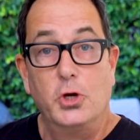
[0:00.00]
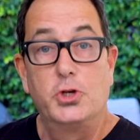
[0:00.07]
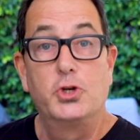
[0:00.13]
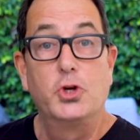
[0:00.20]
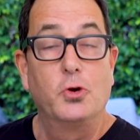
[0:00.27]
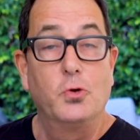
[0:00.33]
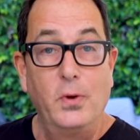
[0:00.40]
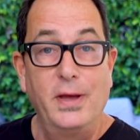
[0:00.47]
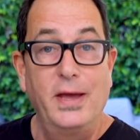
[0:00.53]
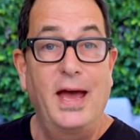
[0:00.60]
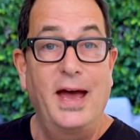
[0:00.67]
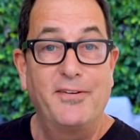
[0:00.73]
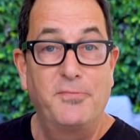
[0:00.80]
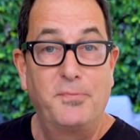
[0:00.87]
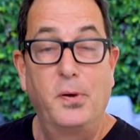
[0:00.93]
Should we
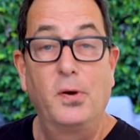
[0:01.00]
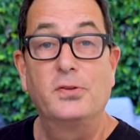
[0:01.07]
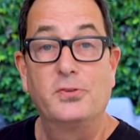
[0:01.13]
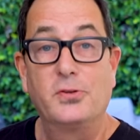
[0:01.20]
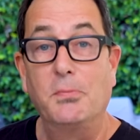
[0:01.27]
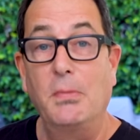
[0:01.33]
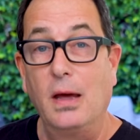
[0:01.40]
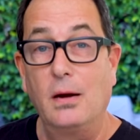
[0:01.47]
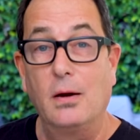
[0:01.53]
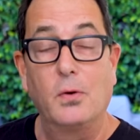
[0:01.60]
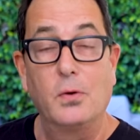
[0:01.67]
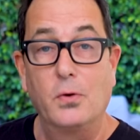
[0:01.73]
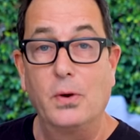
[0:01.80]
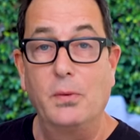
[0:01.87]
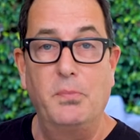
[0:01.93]
have put tomato
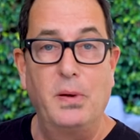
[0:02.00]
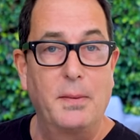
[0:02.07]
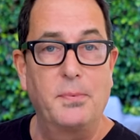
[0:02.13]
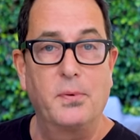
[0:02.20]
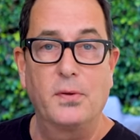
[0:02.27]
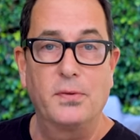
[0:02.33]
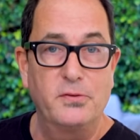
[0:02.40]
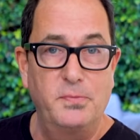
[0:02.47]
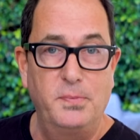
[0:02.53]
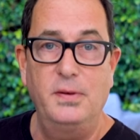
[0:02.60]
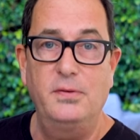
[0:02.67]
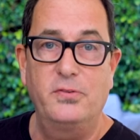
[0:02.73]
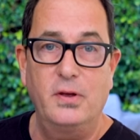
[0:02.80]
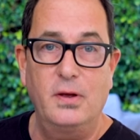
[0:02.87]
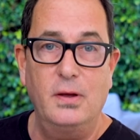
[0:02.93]
and green pepper on this
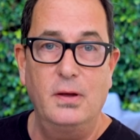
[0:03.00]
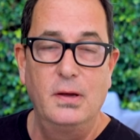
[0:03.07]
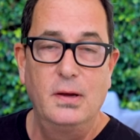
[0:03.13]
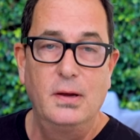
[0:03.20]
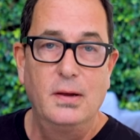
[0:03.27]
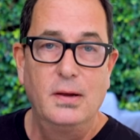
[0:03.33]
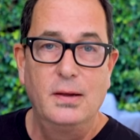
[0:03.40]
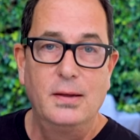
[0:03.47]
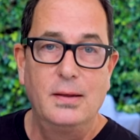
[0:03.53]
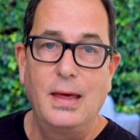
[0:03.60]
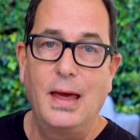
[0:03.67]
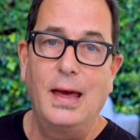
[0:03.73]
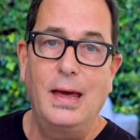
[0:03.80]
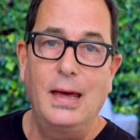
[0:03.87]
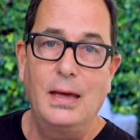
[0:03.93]
pizza?
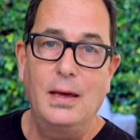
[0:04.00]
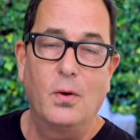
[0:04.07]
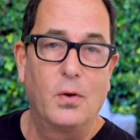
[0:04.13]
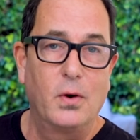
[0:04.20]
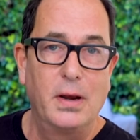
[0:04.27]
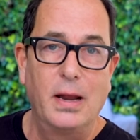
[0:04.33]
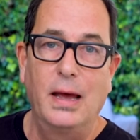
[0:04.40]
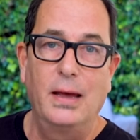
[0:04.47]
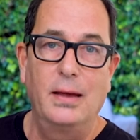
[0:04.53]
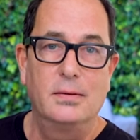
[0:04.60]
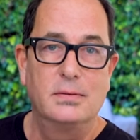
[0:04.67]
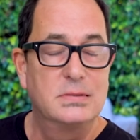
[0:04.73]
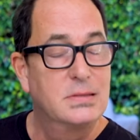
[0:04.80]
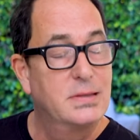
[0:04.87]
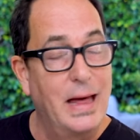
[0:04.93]
Yay or nay?
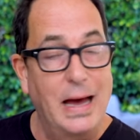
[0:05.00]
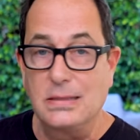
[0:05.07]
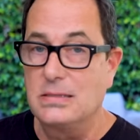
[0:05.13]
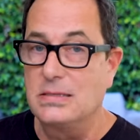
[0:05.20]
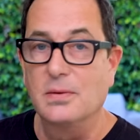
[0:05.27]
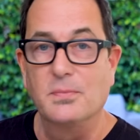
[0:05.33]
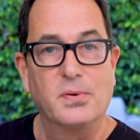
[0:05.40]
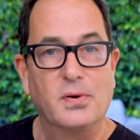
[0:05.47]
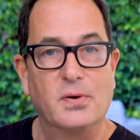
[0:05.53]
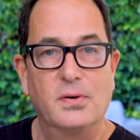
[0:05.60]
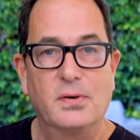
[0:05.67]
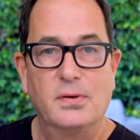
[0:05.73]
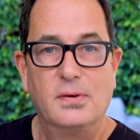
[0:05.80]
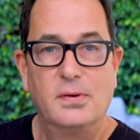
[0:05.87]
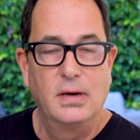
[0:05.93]
It's that simple.
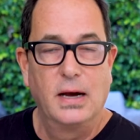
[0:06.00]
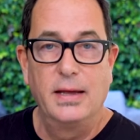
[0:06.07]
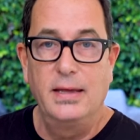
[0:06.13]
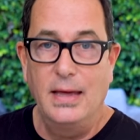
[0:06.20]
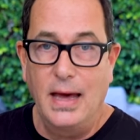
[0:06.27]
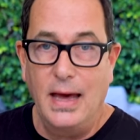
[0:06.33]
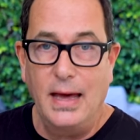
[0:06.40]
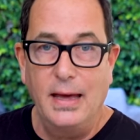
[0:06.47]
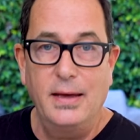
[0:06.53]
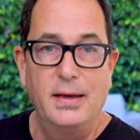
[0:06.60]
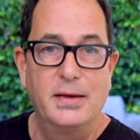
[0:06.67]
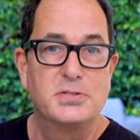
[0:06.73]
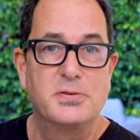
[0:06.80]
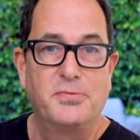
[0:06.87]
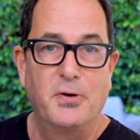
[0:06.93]
A yay
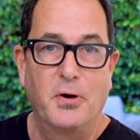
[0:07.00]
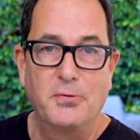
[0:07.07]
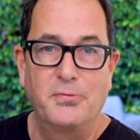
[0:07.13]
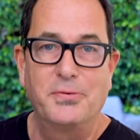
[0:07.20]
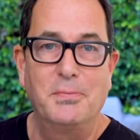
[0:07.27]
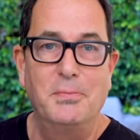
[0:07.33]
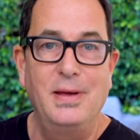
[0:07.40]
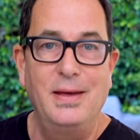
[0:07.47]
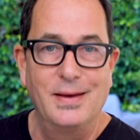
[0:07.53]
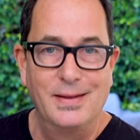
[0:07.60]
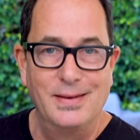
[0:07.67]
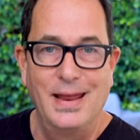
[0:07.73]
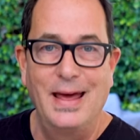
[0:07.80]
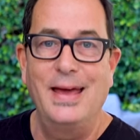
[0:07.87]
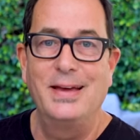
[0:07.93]
is a vote for me,
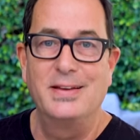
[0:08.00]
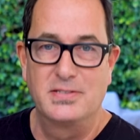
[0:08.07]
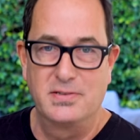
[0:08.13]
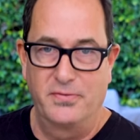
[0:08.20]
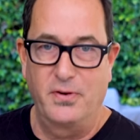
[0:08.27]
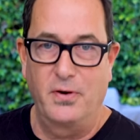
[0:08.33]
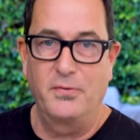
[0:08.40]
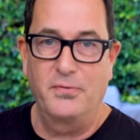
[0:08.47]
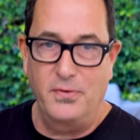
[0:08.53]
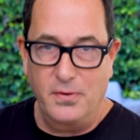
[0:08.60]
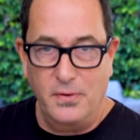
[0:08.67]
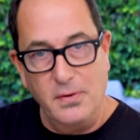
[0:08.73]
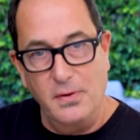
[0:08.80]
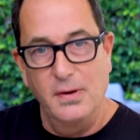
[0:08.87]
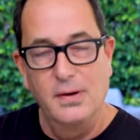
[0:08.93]
a nay is a vote
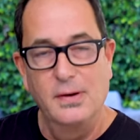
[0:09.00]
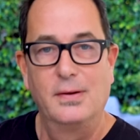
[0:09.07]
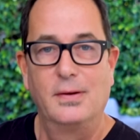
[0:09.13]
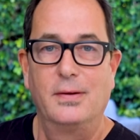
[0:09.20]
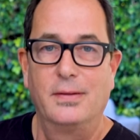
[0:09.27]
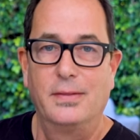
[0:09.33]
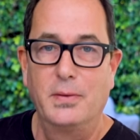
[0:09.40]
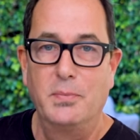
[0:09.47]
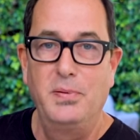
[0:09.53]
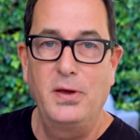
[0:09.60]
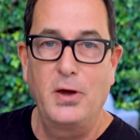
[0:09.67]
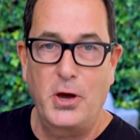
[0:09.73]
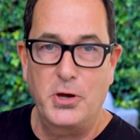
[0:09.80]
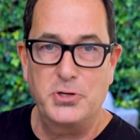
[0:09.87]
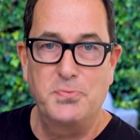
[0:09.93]
for the
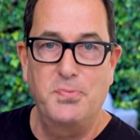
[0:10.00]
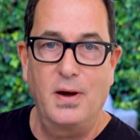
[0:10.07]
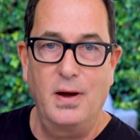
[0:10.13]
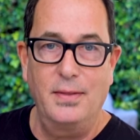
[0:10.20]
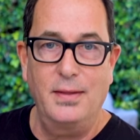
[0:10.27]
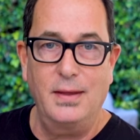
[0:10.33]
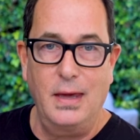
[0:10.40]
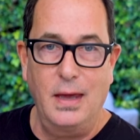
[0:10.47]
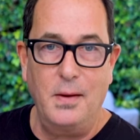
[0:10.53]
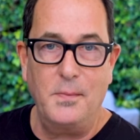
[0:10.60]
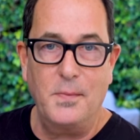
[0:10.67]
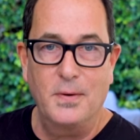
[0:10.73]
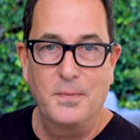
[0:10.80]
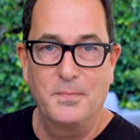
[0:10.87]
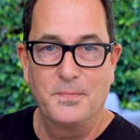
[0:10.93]
biatch behind the
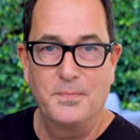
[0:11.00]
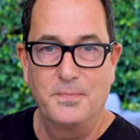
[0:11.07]
camera.